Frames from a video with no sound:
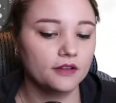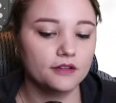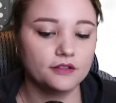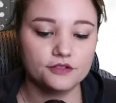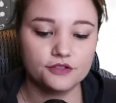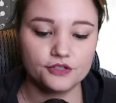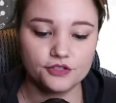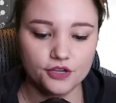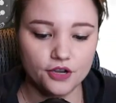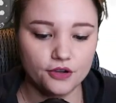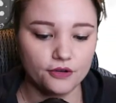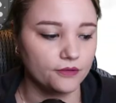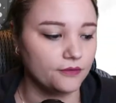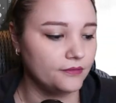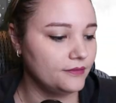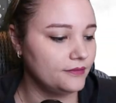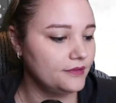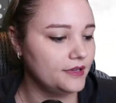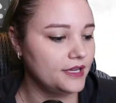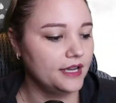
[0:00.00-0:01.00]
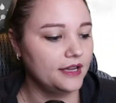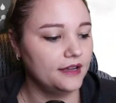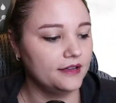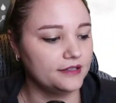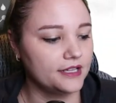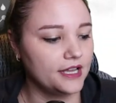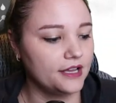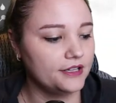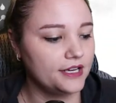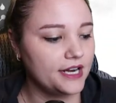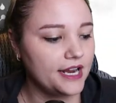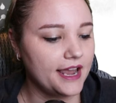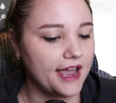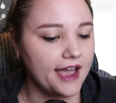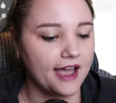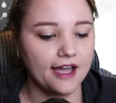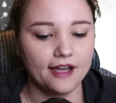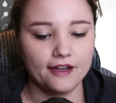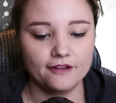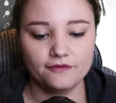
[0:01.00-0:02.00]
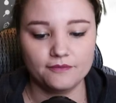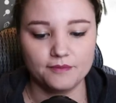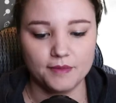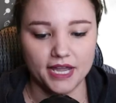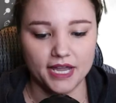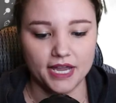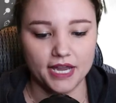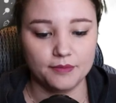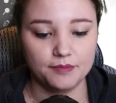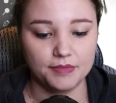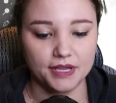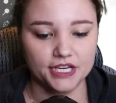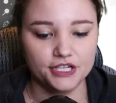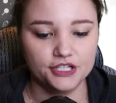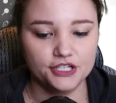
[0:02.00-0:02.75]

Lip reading: So now that I have my page